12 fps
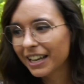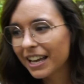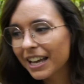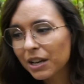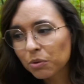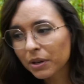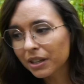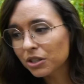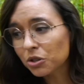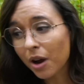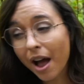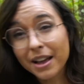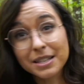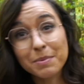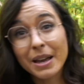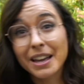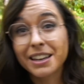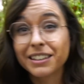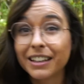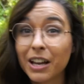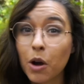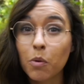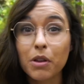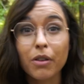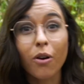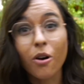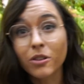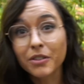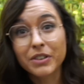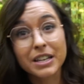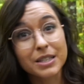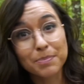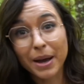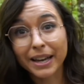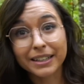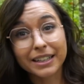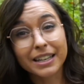He really tries, man. With all of his might,